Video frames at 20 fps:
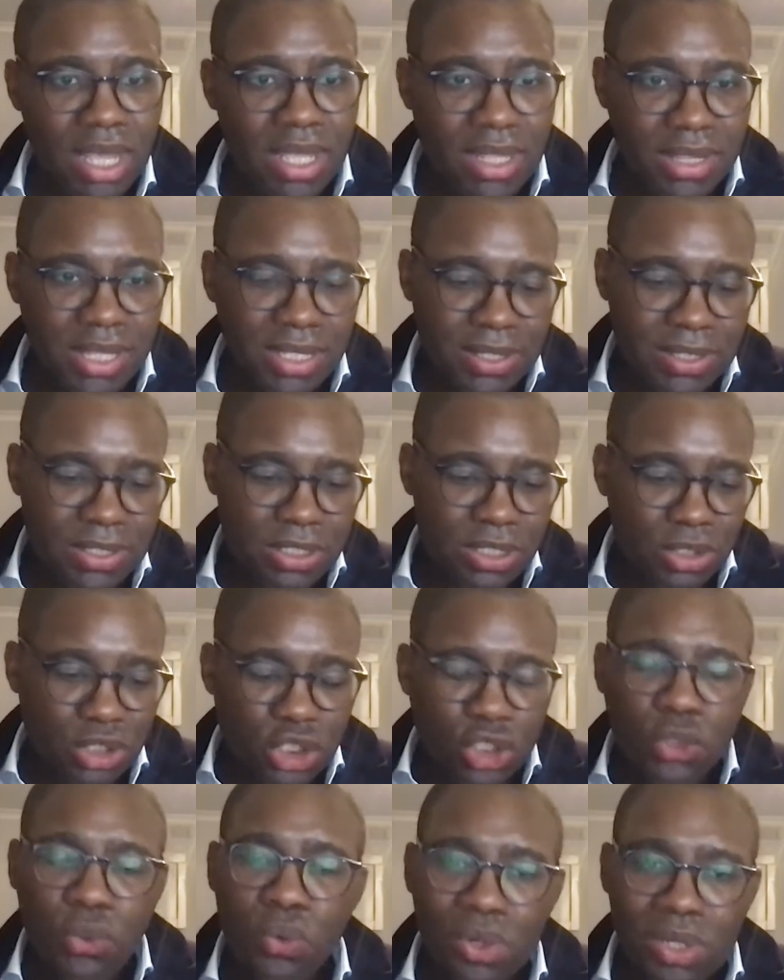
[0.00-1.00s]
This
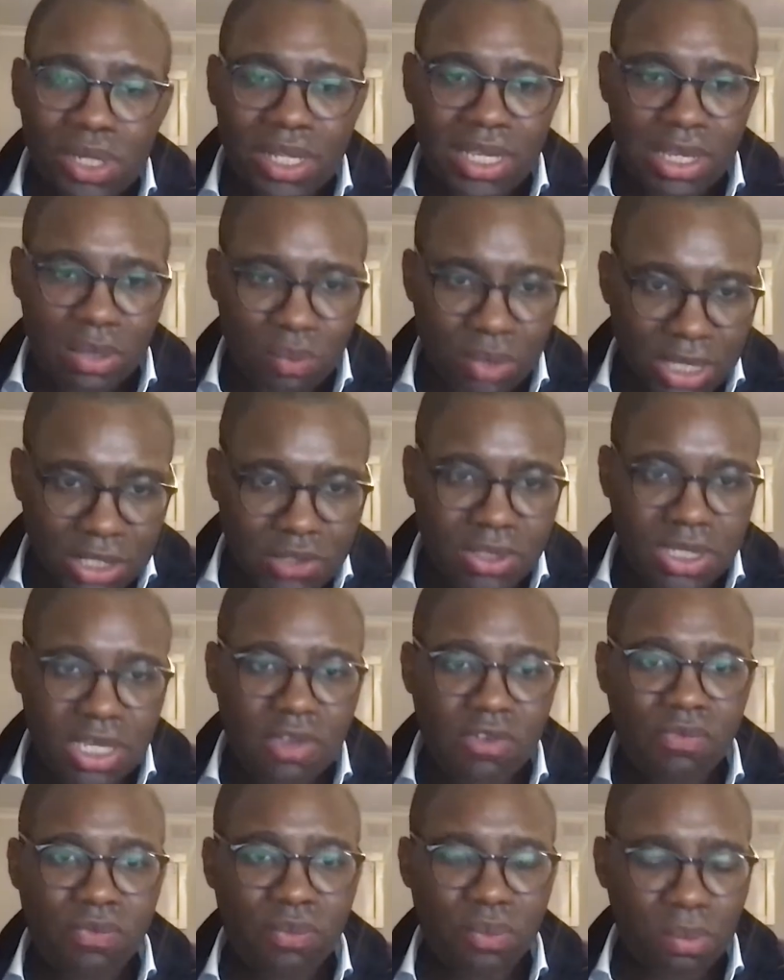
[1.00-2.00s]
tooling, we need to
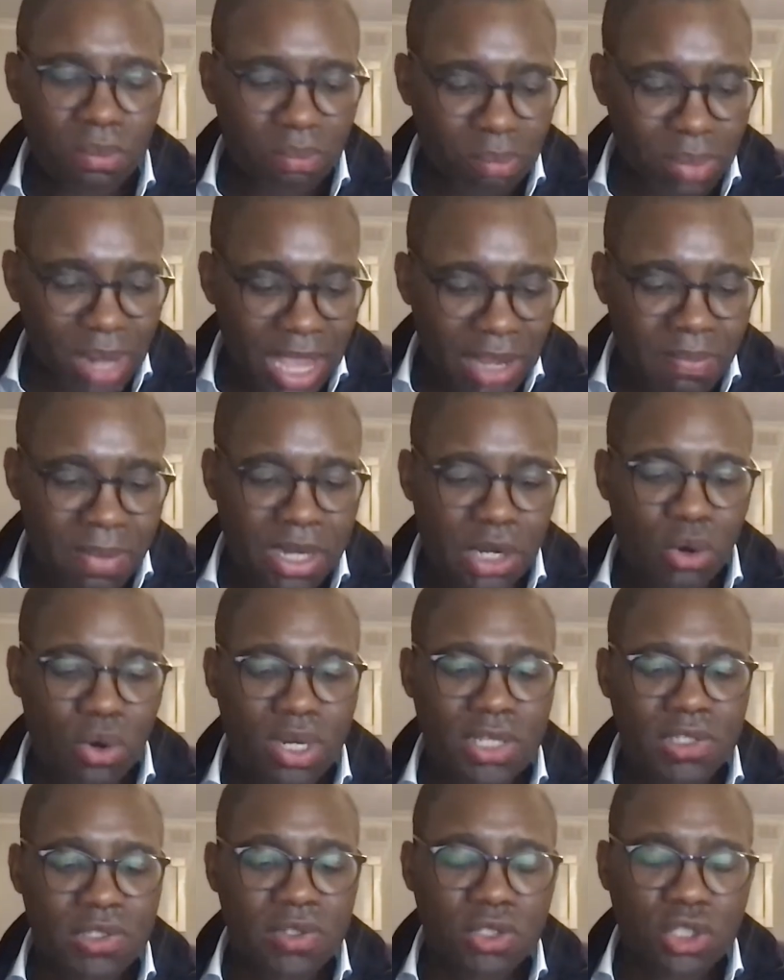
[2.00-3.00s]
give Black
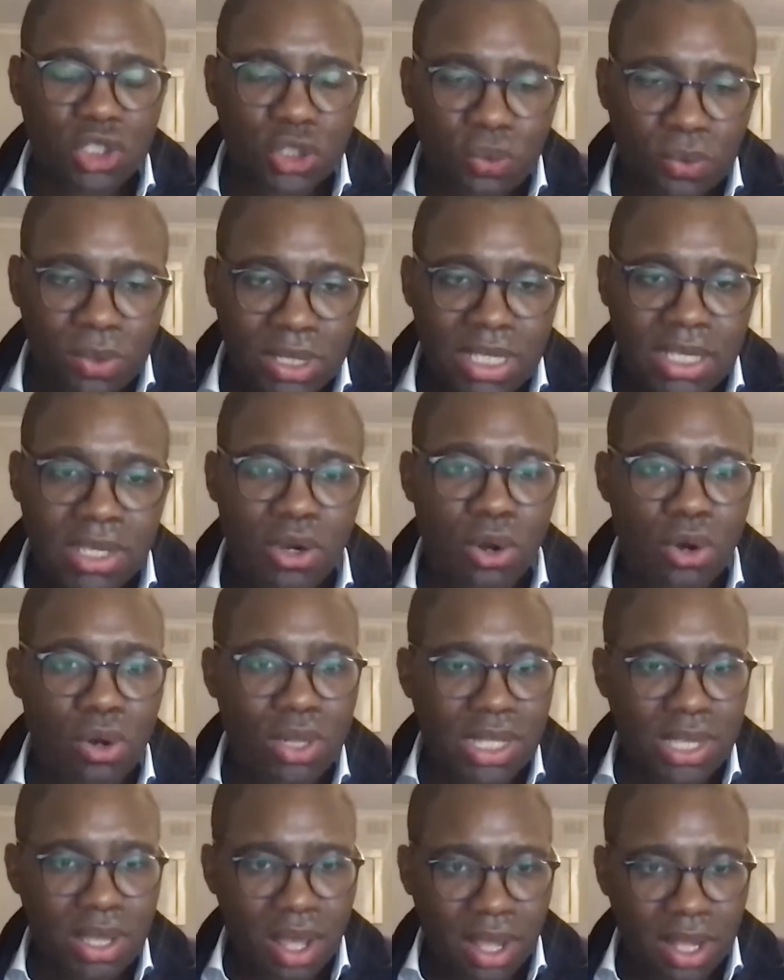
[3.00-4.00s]
minorities the tooling
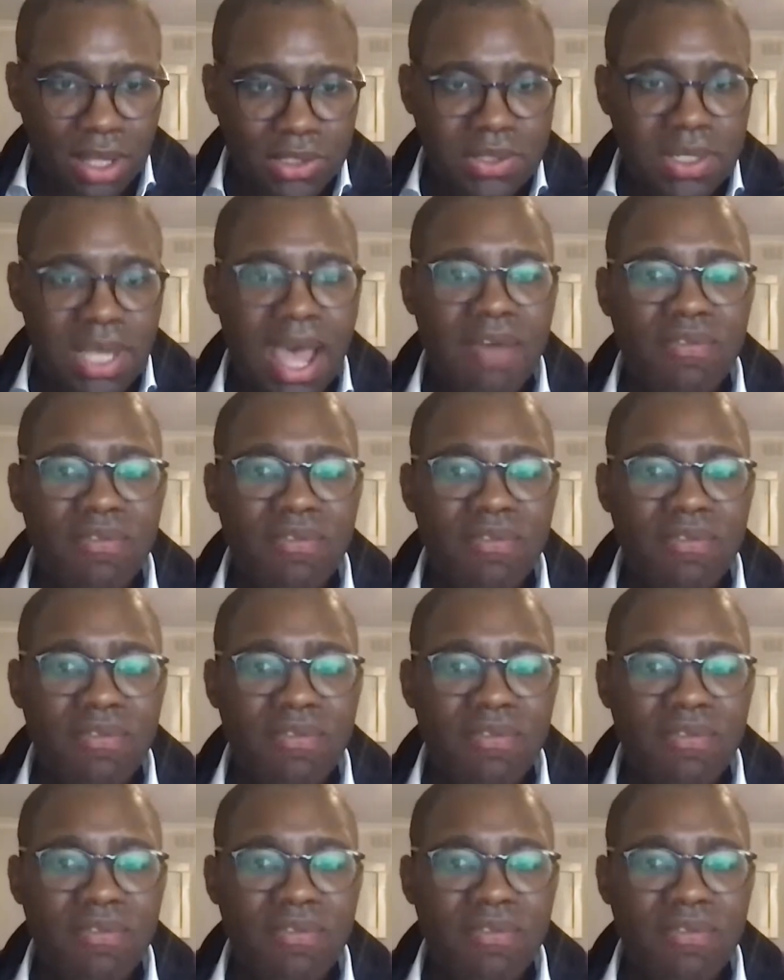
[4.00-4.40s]
early on to have a